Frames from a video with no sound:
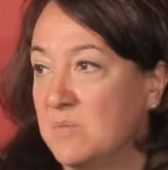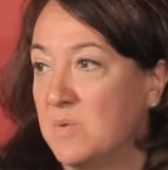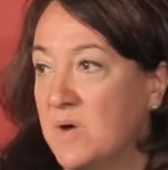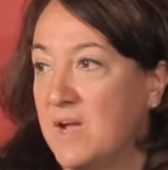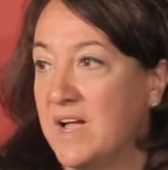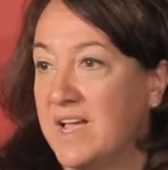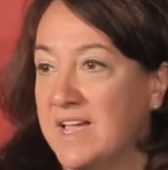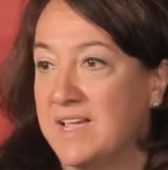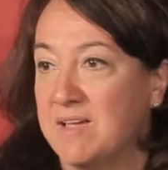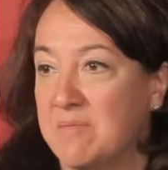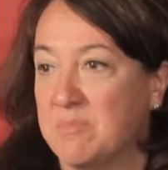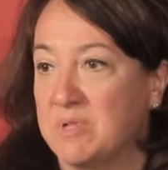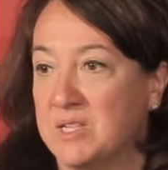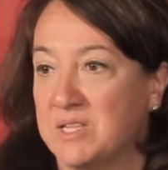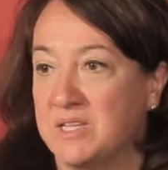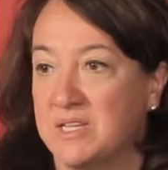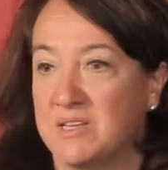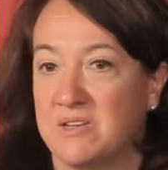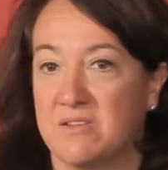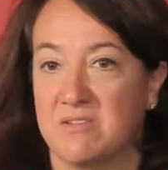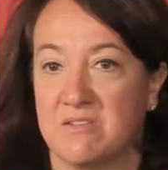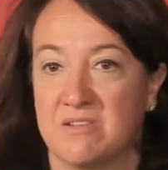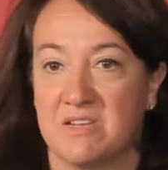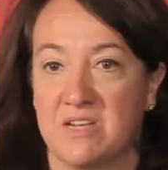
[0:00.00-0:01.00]
I'm a
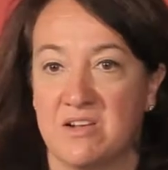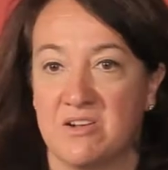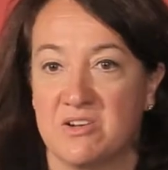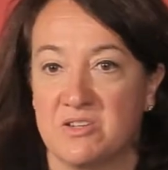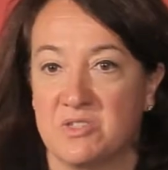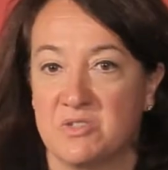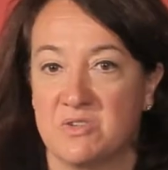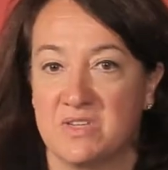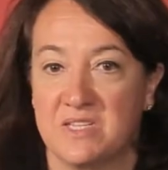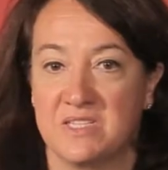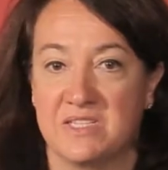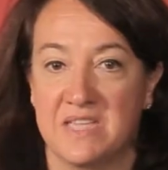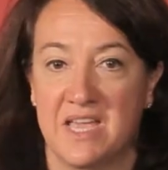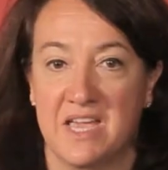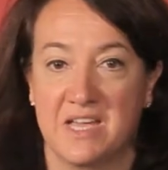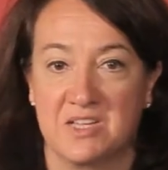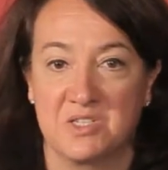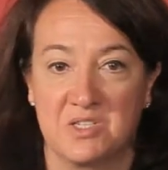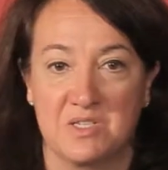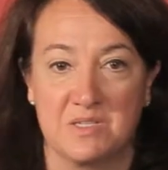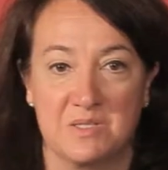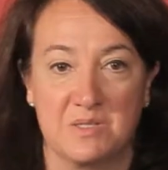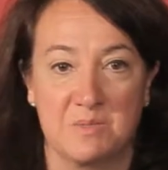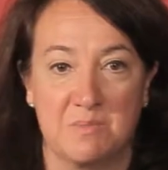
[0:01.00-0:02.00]
leader in our
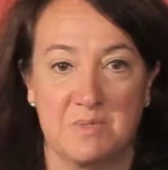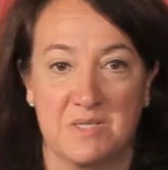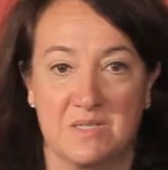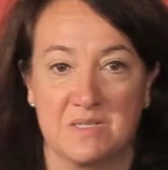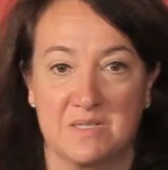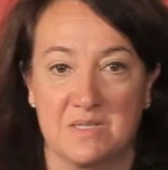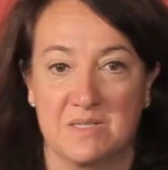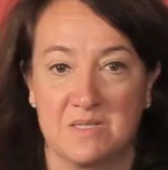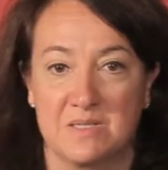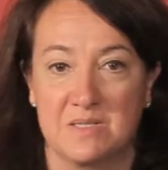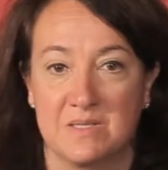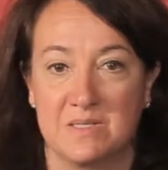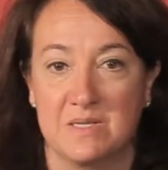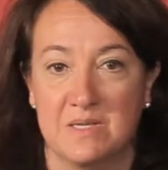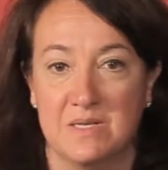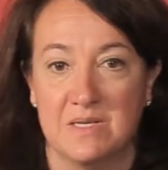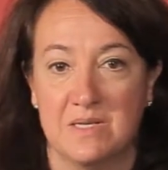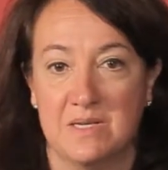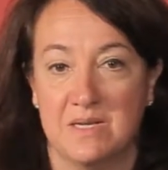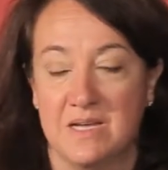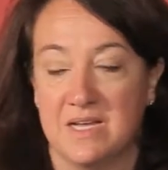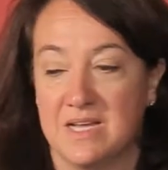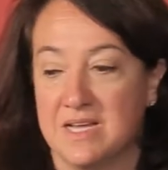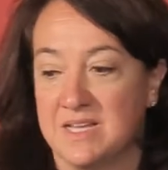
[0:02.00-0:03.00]
transactions business.
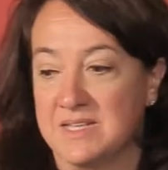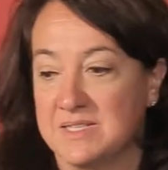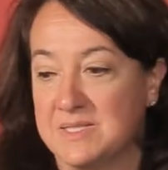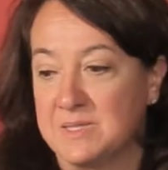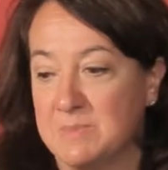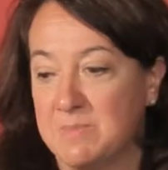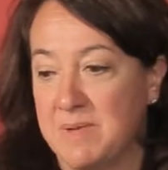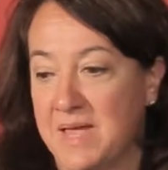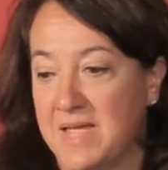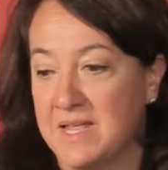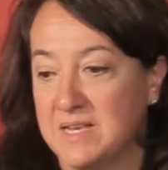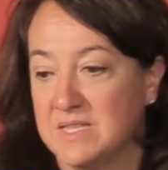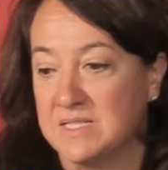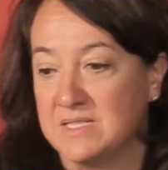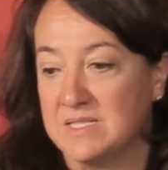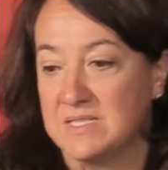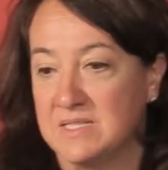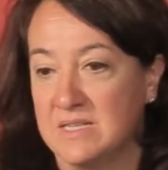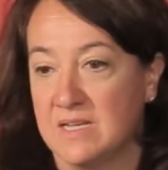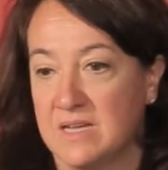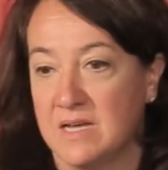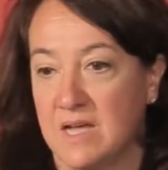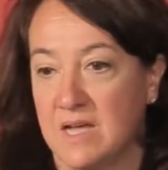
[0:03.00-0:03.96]
Spend